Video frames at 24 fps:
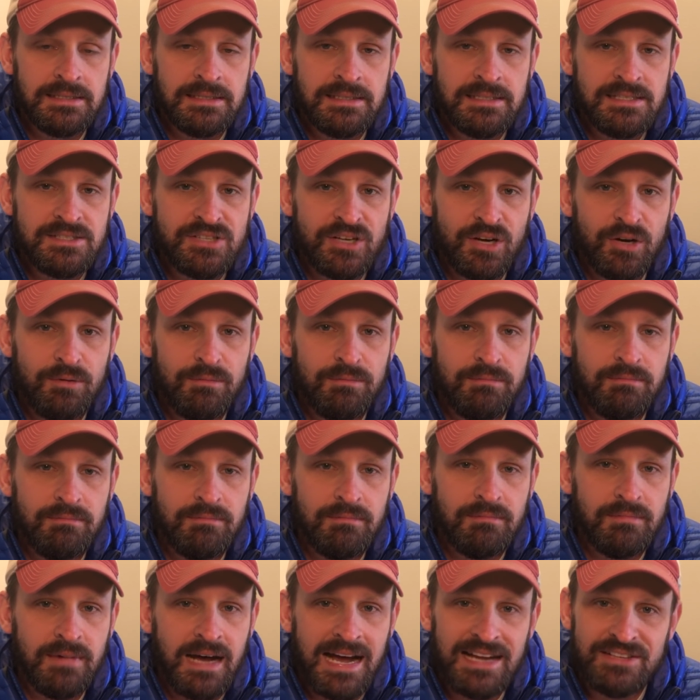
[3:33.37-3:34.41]
So
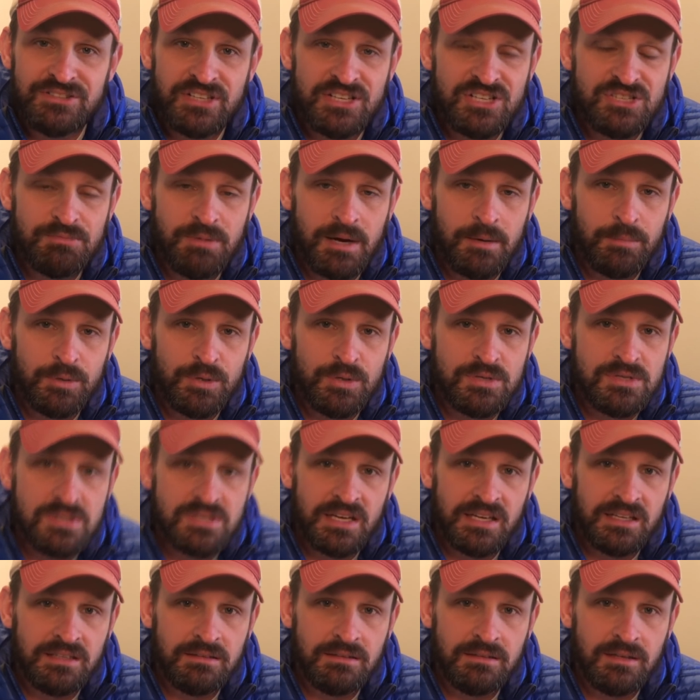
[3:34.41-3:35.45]
I changed my boots
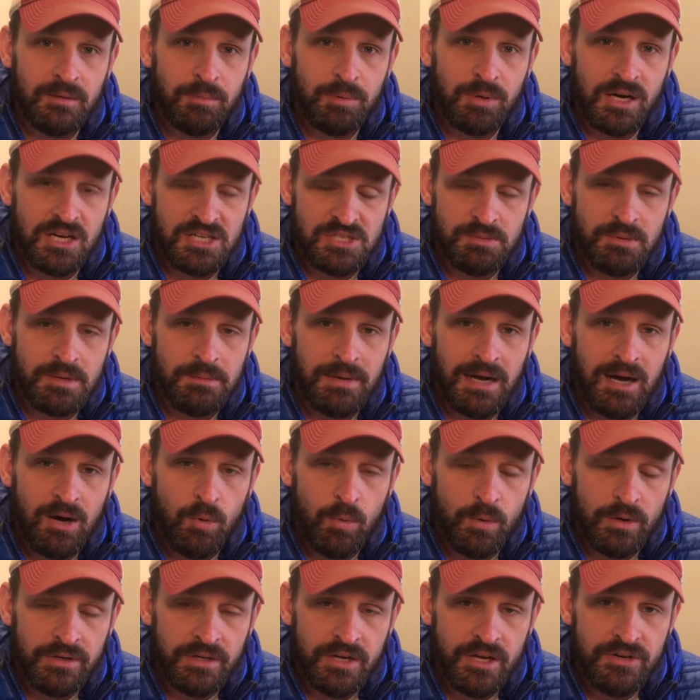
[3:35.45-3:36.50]
at approximately mile
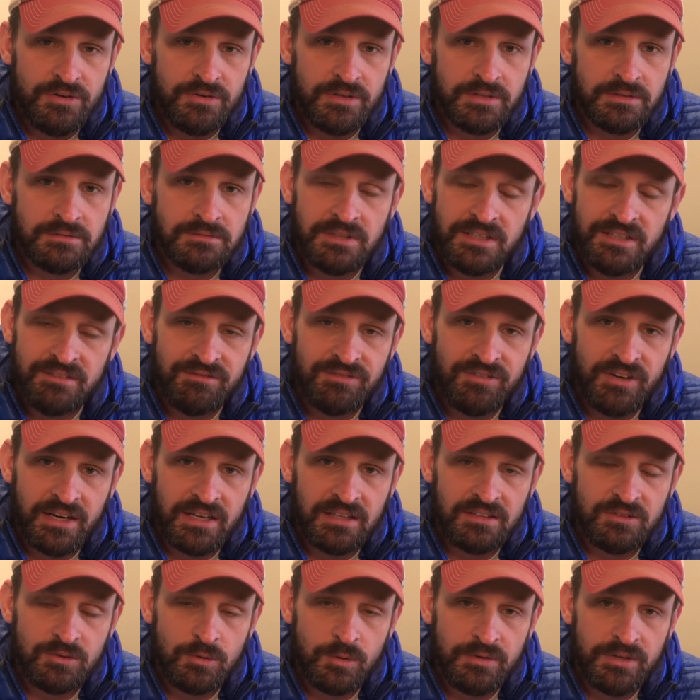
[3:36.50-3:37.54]
100 in
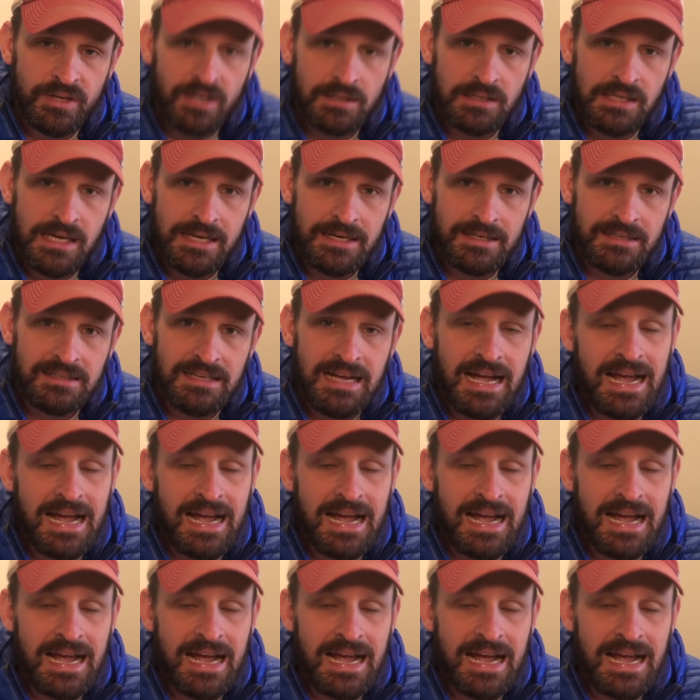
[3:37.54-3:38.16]
Franklin, North Carolina.